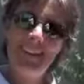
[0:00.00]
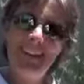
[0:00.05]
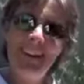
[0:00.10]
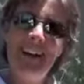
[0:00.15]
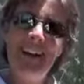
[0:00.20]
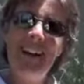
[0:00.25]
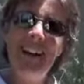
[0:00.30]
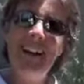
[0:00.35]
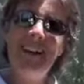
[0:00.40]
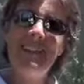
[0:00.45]

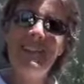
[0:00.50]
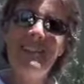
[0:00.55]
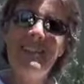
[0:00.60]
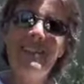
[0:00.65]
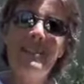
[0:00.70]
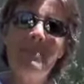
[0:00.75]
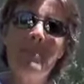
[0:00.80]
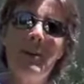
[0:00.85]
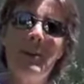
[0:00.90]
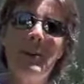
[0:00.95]
Hi, this
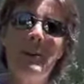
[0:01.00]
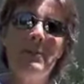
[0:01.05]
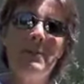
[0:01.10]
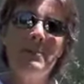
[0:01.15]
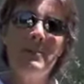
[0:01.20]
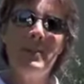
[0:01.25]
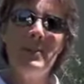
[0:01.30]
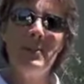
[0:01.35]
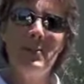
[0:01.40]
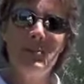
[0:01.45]
is Mary
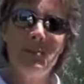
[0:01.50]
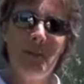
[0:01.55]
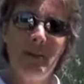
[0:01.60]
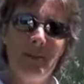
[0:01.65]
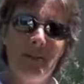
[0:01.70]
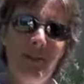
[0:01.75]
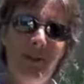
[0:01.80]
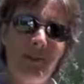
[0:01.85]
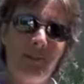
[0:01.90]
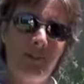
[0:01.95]
from Teacher's
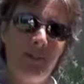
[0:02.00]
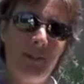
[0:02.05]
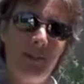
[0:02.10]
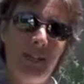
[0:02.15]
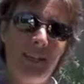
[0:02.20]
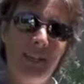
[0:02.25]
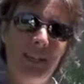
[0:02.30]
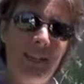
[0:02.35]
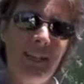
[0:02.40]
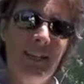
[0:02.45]
Pet Dog
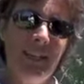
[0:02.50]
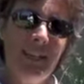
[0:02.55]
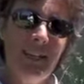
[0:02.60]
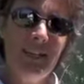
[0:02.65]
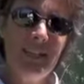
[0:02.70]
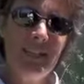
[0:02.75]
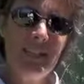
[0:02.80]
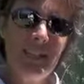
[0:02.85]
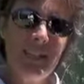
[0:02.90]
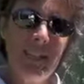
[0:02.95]
Training.
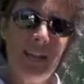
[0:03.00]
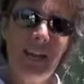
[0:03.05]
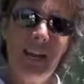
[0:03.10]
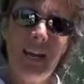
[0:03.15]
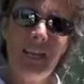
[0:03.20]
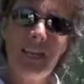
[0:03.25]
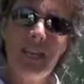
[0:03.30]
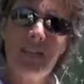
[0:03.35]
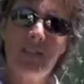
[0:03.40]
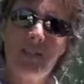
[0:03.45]
Today
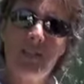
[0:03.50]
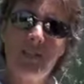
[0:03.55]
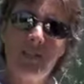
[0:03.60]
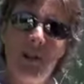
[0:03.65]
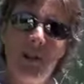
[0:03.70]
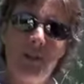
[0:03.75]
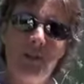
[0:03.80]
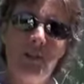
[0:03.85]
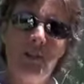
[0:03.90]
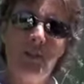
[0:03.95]
I'd like to
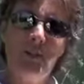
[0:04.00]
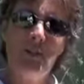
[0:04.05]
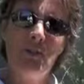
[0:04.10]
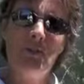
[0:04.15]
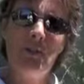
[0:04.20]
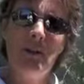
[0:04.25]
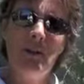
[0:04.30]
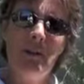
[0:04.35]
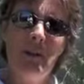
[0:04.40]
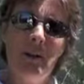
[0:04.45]
talk to you
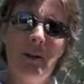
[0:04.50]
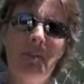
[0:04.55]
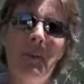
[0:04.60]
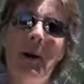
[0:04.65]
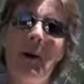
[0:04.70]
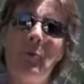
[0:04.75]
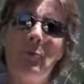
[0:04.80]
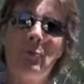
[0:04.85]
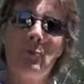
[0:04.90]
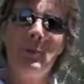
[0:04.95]

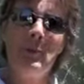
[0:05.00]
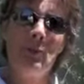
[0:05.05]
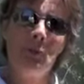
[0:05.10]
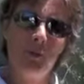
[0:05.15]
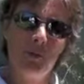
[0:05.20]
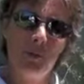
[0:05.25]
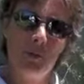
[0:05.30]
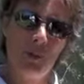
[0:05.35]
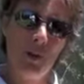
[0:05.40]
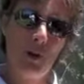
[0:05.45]
about
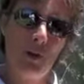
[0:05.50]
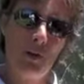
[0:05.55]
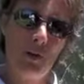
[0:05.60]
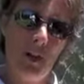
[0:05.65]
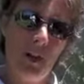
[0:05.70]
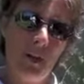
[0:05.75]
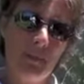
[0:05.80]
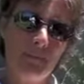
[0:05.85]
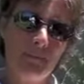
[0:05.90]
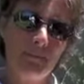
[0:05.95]
resource
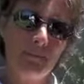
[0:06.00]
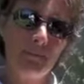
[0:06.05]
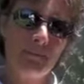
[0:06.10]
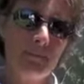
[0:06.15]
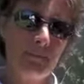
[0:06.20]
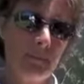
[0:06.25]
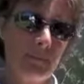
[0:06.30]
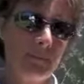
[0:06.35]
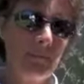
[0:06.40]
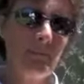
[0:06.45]
guarding.
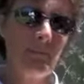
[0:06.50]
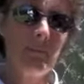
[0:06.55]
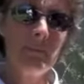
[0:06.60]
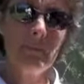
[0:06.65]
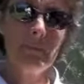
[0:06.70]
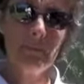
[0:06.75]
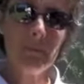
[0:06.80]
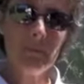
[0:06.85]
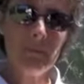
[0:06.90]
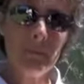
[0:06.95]

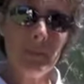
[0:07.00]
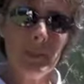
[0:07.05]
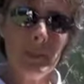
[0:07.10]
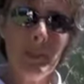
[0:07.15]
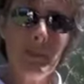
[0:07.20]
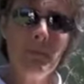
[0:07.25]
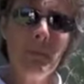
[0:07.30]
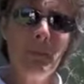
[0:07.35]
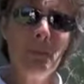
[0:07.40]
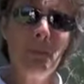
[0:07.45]

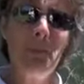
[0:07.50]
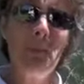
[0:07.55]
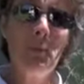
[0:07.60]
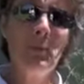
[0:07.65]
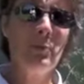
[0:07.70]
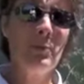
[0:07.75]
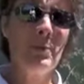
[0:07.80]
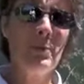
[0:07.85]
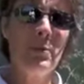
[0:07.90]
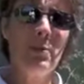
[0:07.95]
Simply
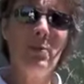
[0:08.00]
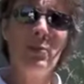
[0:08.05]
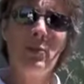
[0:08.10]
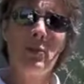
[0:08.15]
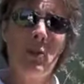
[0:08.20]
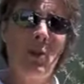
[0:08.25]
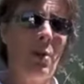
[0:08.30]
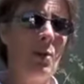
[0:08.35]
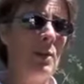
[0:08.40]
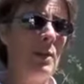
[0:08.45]
put, resource
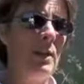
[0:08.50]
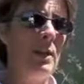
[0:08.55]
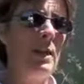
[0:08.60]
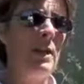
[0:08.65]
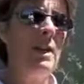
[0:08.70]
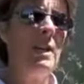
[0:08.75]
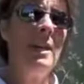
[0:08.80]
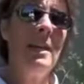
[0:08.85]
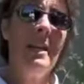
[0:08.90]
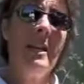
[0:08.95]
guarding
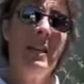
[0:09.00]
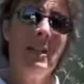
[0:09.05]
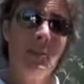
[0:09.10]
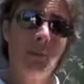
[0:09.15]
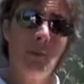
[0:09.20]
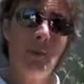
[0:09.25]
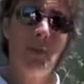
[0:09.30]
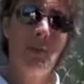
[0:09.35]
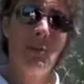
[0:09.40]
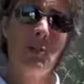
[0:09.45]
is
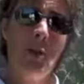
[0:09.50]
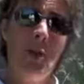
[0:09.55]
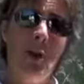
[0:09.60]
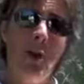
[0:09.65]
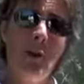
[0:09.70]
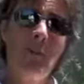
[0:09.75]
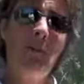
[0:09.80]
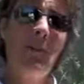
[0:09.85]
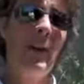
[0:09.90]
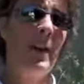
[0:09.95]
when a
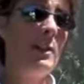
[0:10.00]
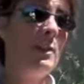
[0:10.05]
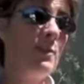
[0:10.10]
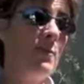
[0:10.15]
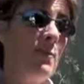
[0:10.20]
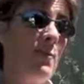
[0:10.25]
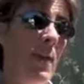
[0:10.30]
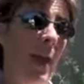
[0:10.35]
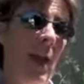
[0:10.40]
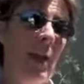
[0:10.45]
dog finds
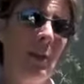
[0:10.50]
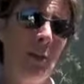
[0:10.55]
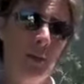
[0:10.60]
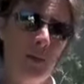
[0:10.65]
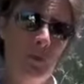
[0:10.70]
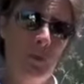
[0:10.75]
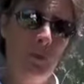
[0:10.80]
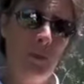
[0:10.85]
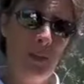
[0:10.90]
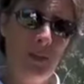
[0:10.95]

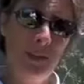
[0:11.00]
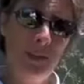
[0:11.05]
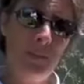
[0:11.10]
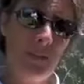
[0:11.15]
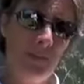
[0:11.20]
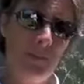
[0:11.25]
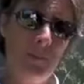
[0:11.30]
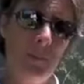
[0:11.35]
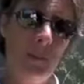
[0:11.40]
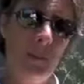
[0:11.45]
value in
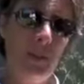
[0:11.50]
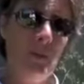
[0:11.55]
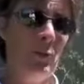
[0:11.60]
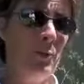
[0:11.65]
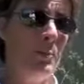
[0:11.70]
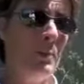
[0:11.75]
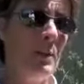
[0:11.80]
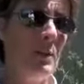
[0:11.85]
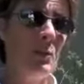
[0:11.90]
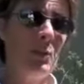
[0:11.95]
something.
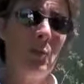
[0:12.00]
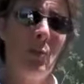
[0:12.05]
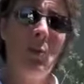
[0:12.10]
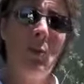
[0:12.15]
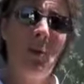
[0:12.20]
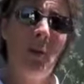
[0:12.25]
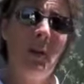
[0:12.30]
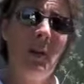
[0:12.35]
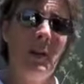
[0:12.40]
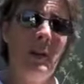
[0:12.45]
Could be a
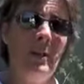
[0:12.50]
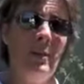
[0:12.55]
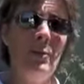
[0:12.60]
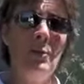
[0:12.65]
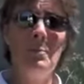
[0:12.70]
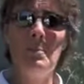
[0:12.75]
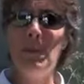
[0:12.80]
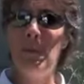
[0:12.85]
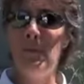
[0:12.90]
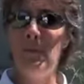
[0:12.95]
toy,
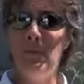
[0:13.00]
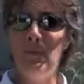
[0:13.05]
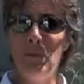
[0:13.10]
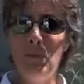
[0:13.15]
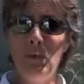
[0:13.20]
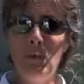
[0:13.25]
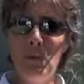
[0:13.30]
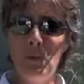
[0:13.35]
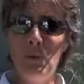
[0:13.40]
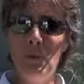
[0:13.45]
could be
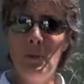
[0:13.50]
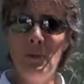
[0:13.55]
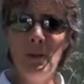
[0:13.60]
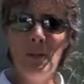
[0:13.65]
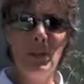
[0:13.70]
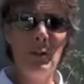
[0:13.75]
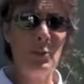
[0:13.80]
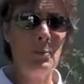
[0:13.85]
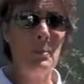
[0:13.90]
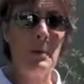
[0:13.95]
food,
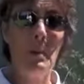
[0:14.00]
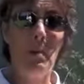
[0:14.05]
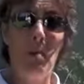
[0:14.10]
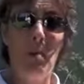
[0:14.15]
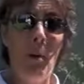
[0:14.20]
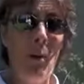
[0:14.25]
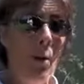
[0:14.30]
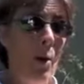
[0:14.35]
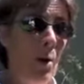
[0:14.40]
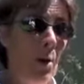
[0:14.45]
could be a
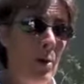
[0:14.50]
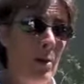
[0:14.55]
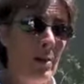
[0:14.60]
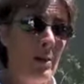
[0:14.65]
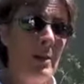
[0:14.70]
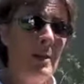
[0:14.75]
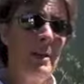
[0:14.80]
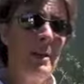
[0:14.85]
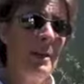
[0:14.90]
ball.